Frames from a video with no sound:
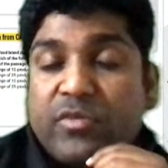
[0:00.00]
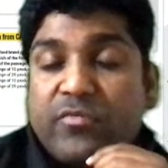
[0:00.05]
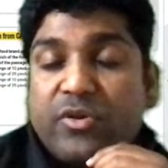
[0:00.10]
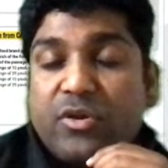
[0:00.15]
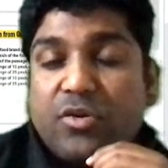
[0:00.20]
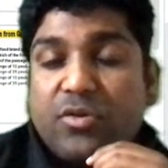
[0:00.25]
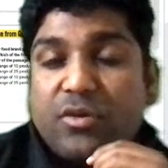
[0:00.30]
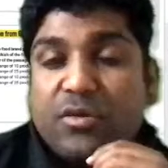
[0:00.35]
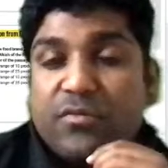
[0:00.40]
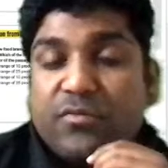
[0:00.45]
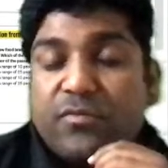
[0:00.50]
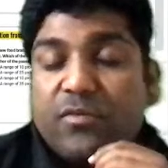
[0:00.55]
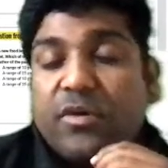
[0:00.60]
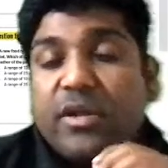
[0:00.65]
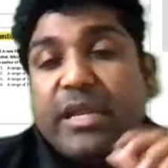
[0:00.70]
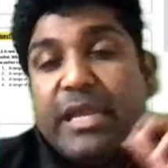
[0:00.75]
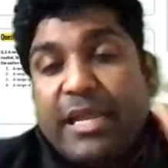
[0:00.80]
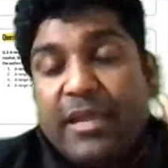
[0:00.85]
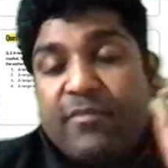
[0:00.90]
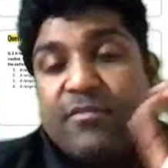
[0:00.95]
looking
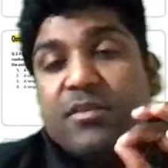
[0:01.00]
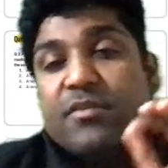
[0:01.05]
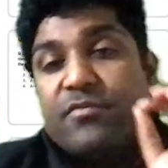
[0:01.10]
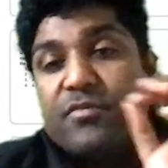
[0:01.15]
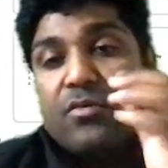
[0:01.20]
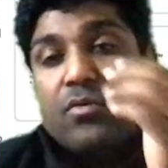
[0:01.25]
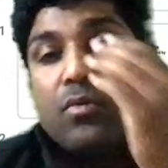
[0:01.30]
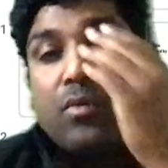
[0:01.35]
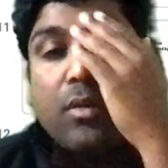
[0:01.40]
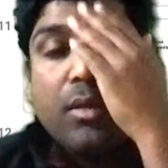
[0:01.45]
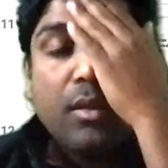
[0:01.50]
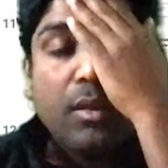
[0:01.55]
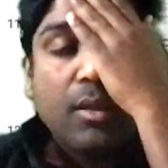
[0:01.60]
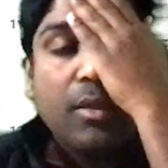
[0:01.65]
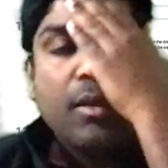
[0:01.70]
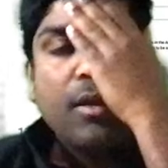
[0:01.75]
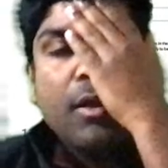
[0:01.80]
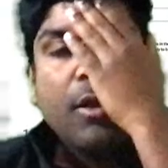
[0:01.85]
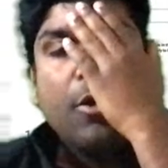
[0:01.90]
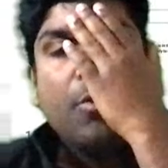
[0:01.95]
for, even if you
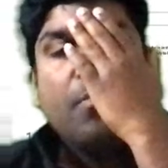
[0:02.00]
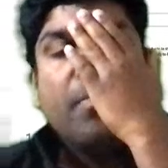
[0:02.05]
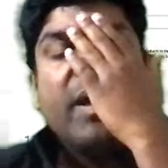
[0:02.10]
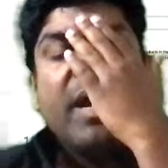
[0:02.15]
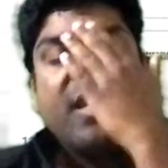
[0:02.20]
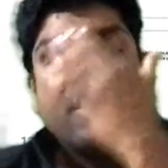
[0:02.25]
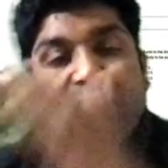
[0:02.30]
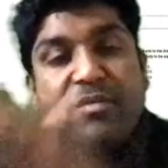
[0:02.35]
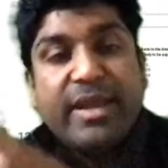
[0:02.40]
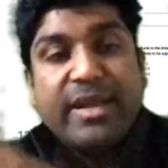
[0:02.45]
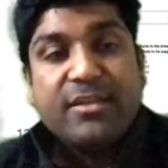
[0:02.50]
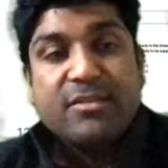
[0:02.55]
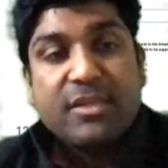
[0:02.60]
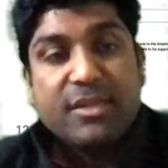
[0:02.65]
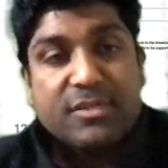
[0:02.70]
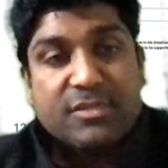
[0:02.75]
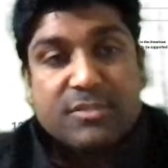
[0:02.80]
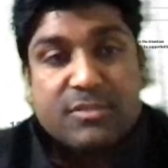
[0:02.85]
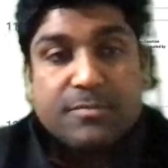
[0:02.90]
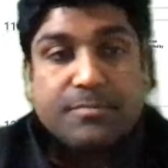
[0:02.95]
buy the right
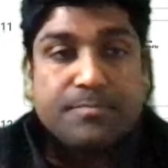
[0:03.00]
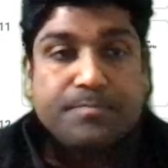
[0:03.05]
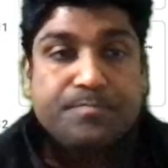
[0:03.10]
things.